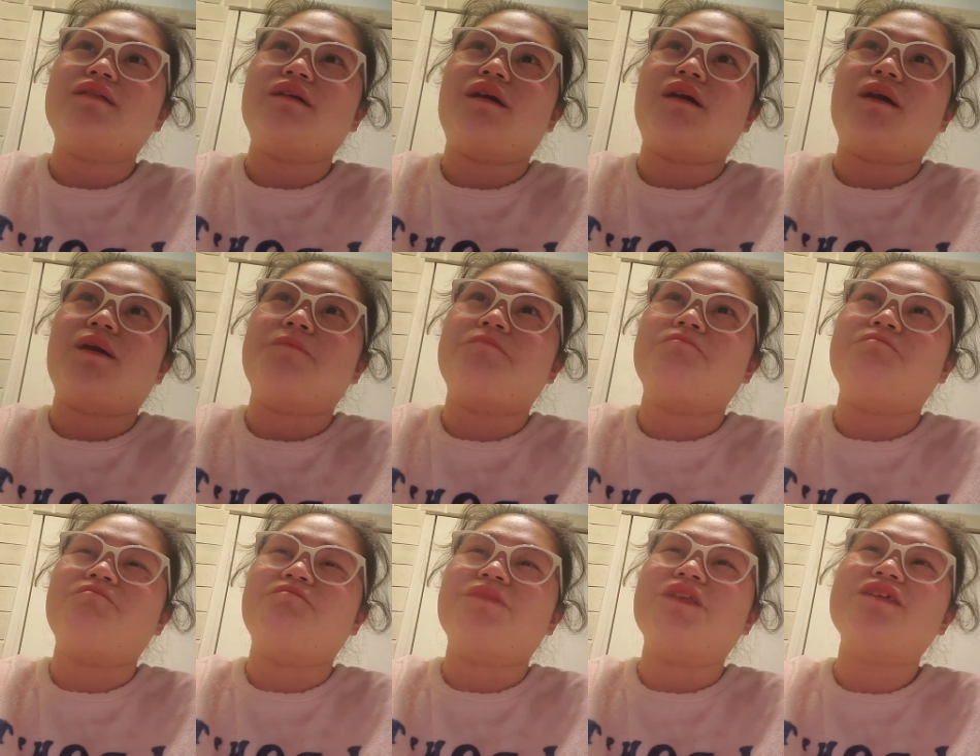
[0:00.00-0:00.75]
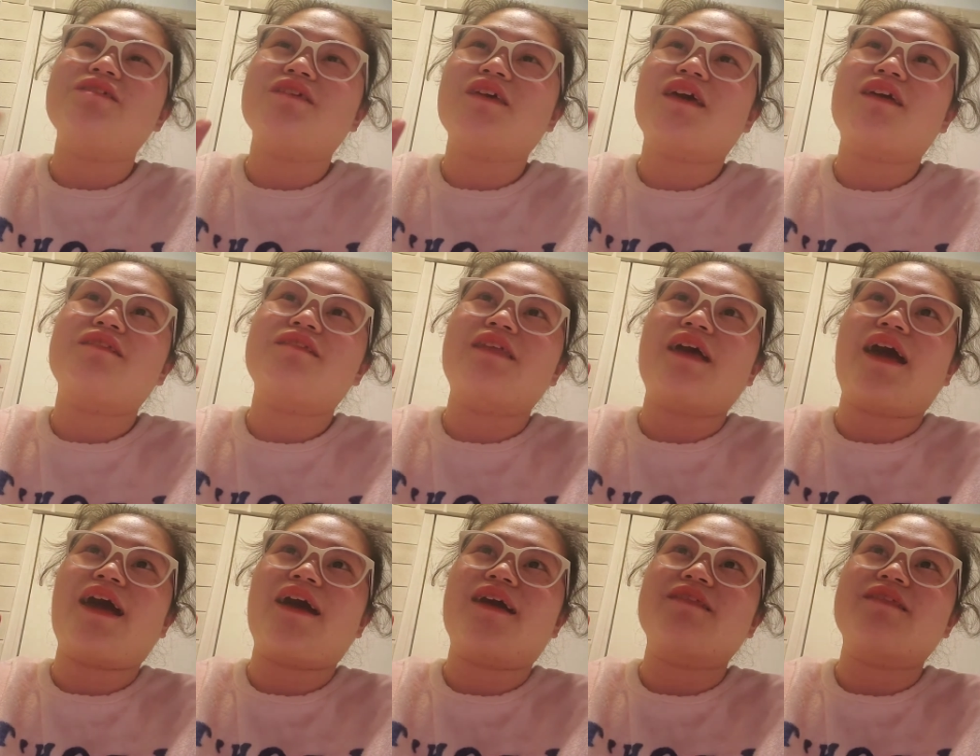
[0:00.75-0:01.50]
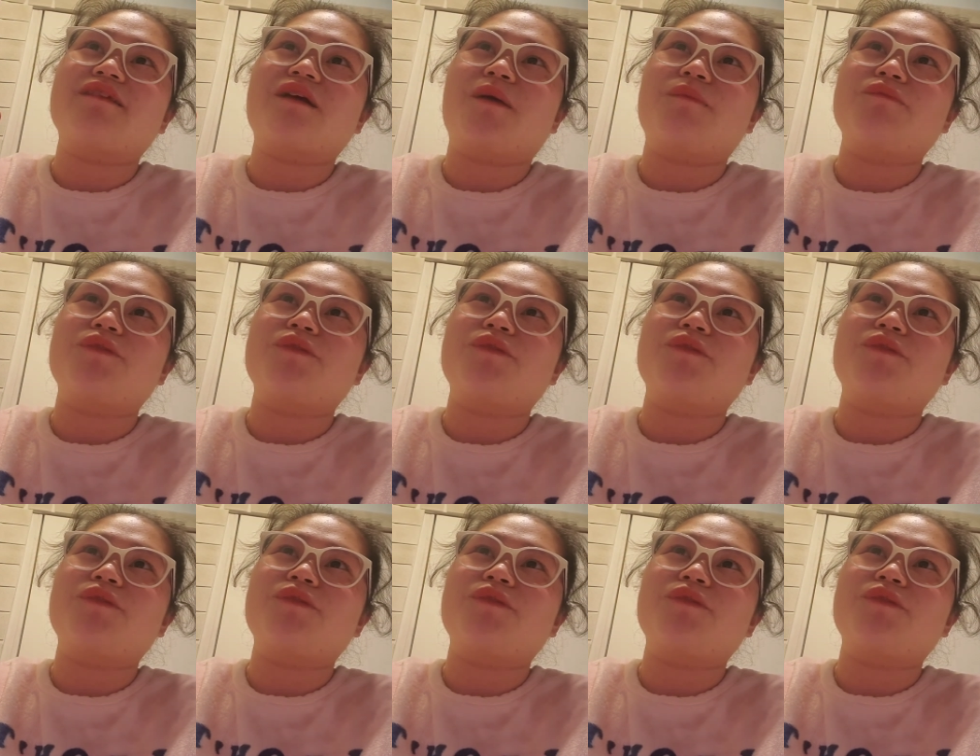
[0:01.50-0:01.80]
Um, he said that um,